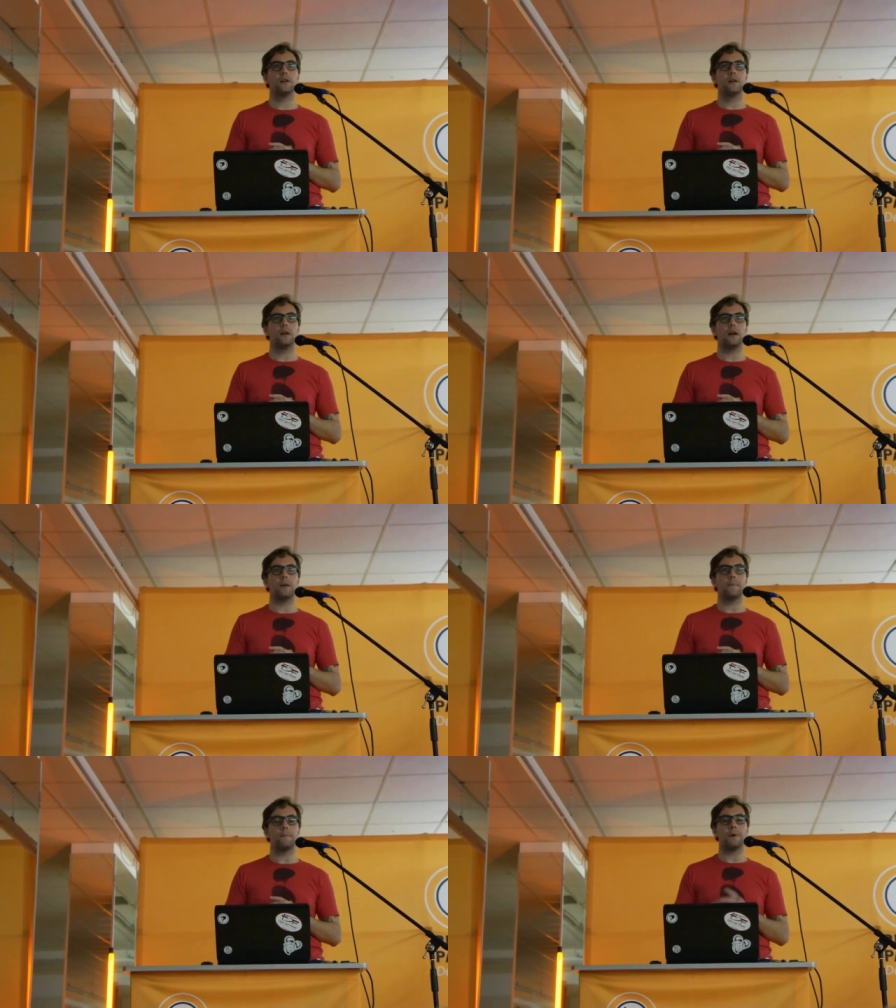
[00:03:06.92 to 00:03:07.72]

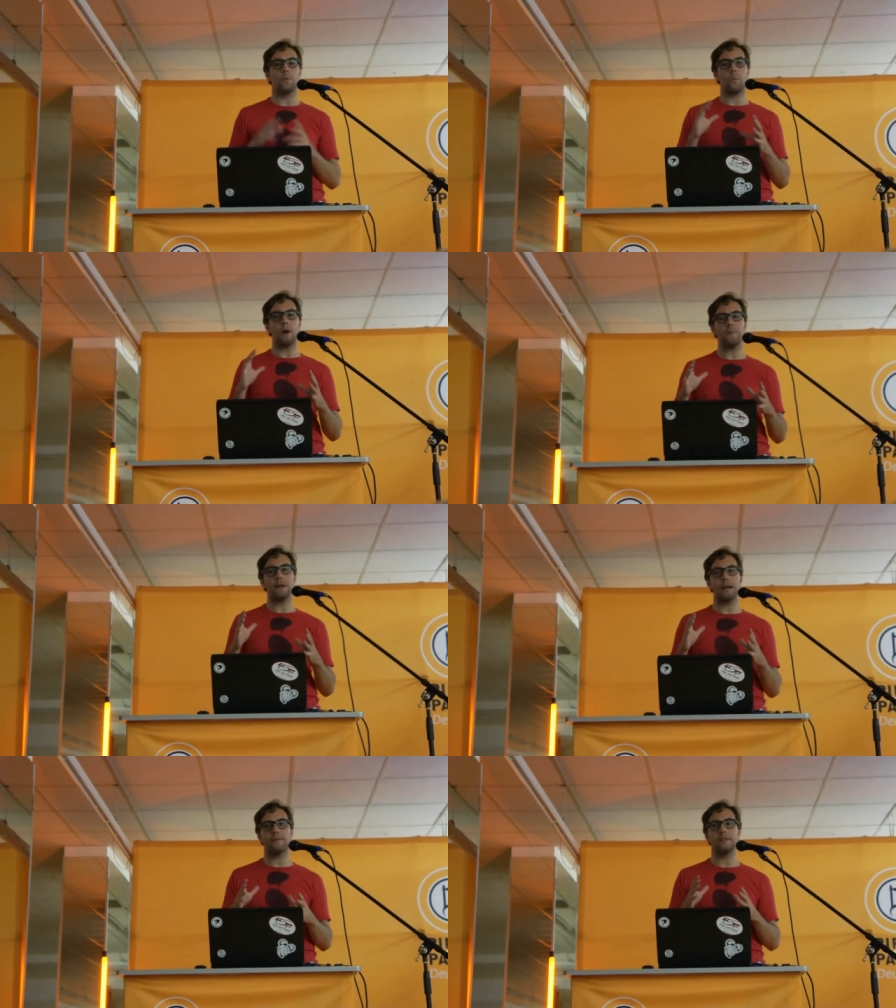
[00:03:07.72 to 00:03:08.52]
Um, but when we
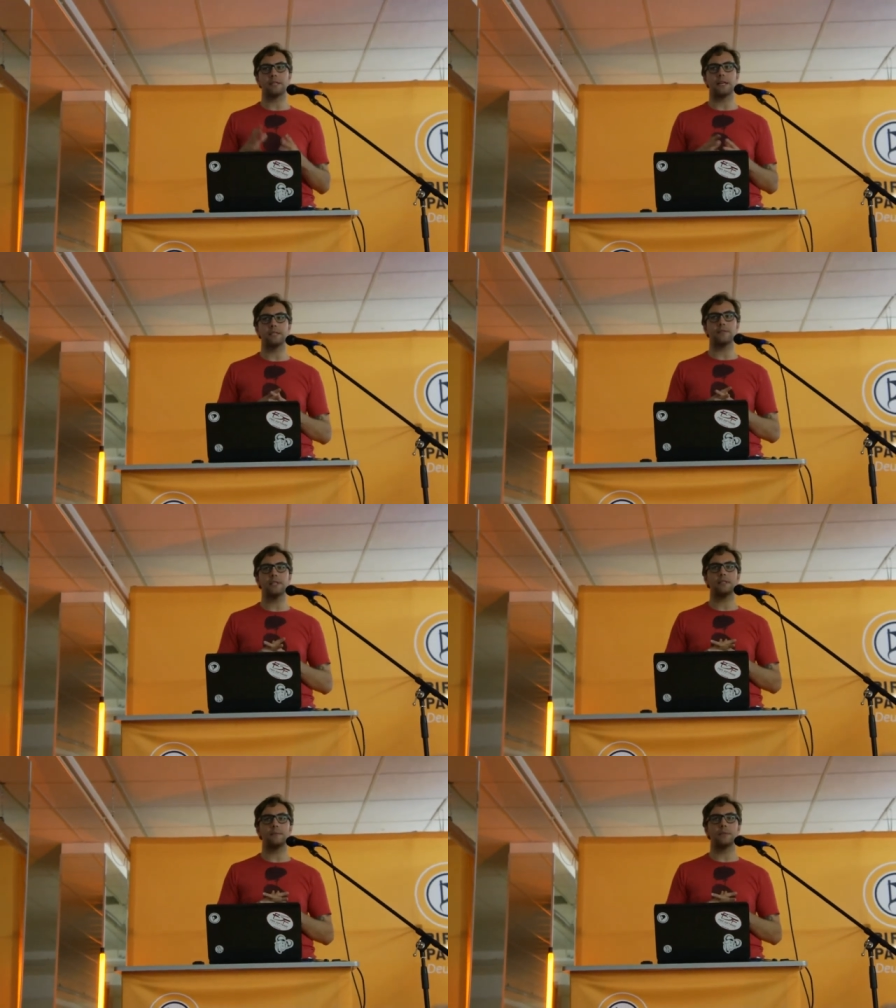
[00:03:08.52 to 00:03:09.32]
have these kinds of
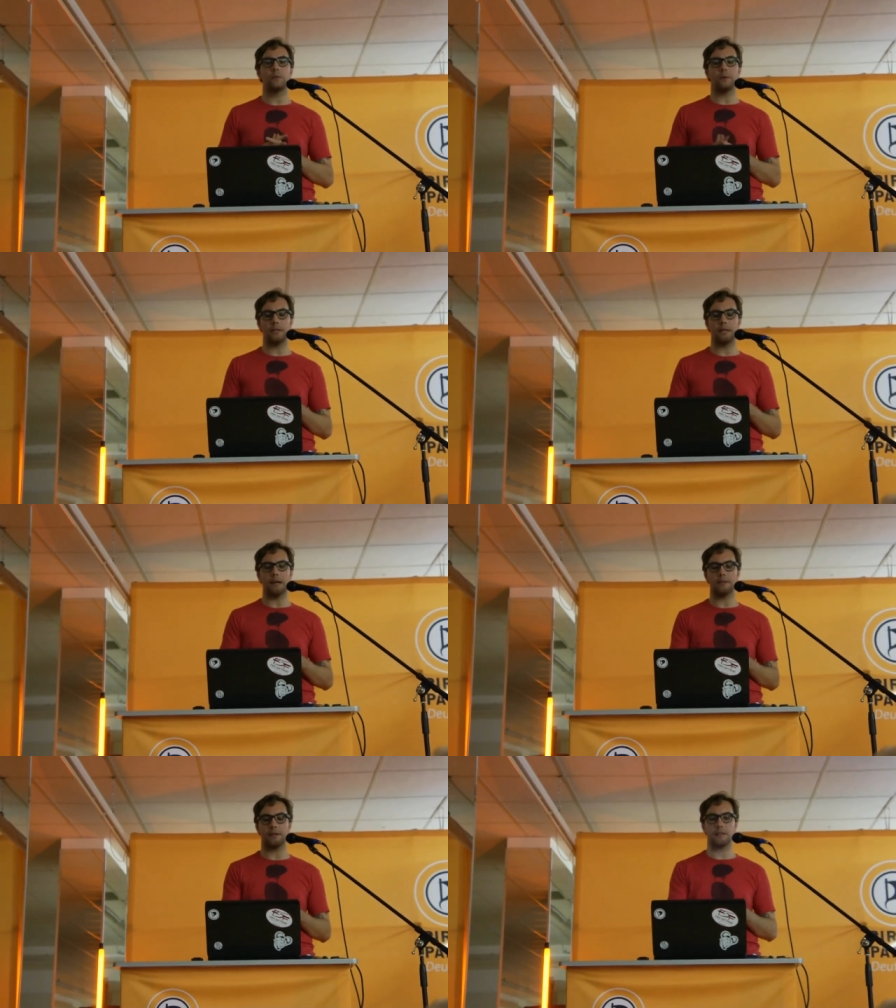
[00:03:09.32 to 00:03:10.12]
systems, it really, I
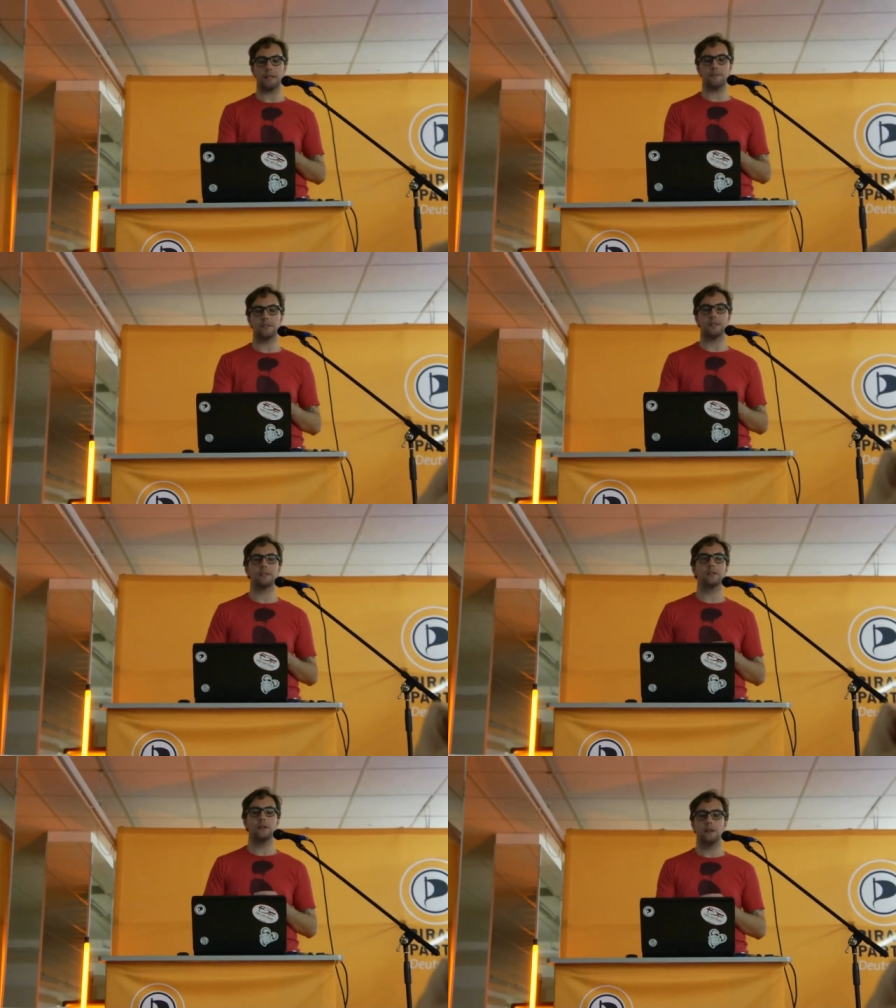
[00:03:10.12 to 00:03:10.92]
think, gives
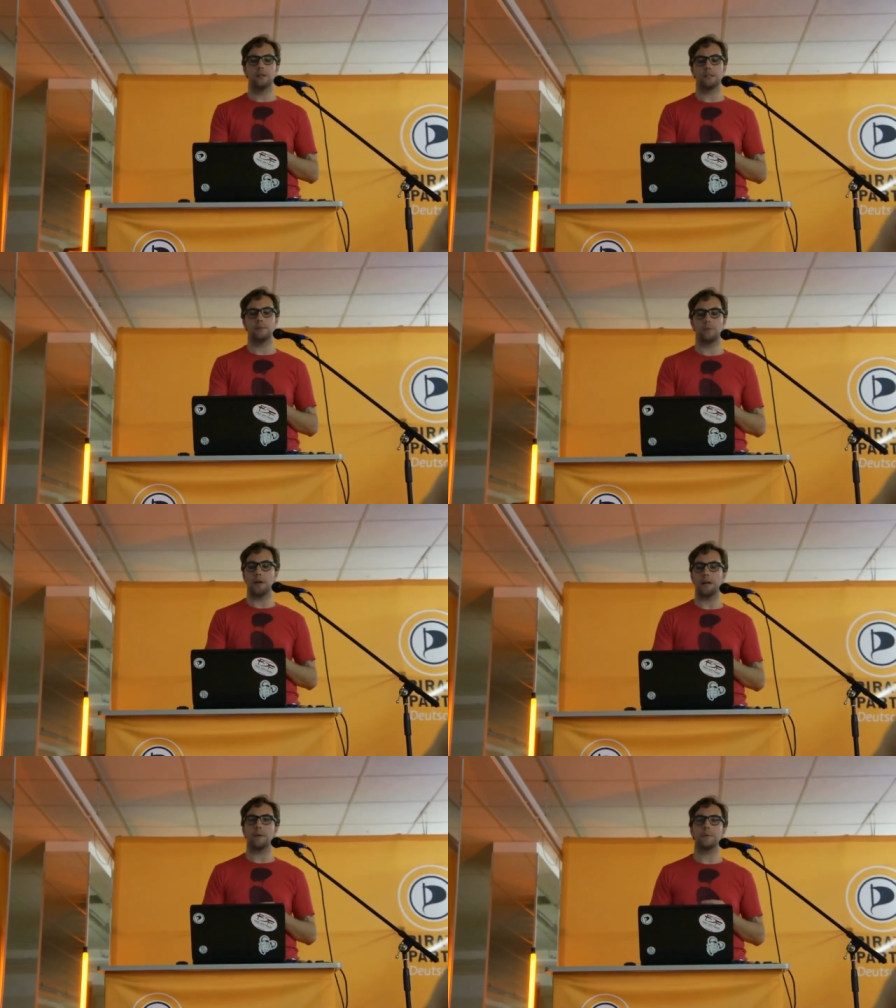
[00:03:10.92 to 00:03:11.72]
us some
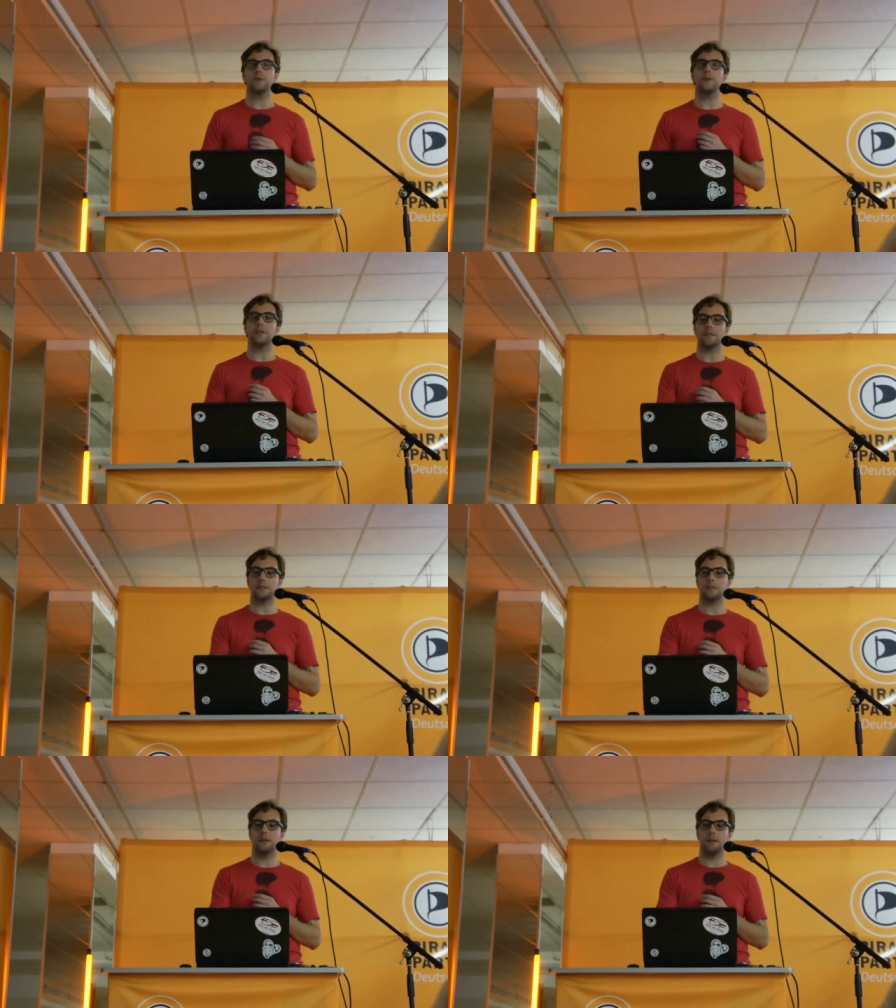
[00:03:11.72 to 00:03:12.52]
great opportunities.